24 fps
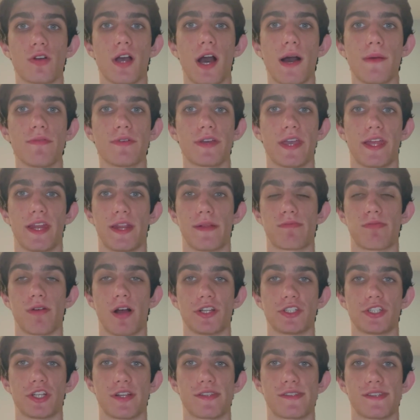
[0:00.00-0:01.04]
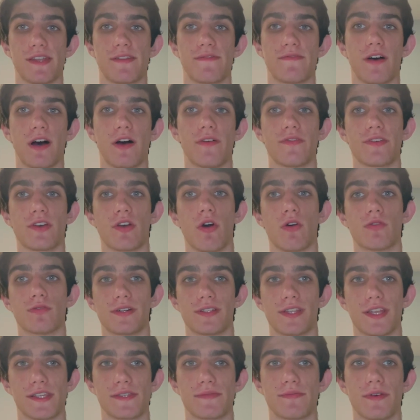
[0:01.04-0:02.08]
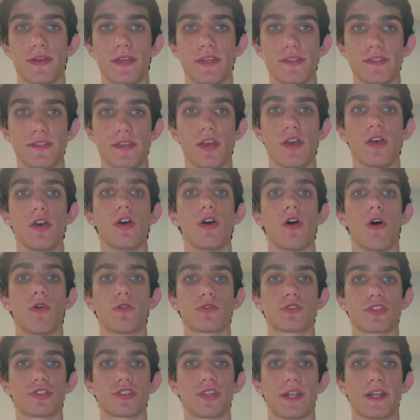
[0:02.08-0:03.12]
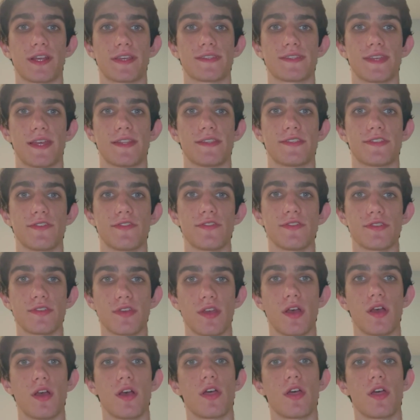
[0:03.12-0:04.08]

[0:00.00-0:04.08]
complicated projects involving OLED displays, ultrasonic sensors,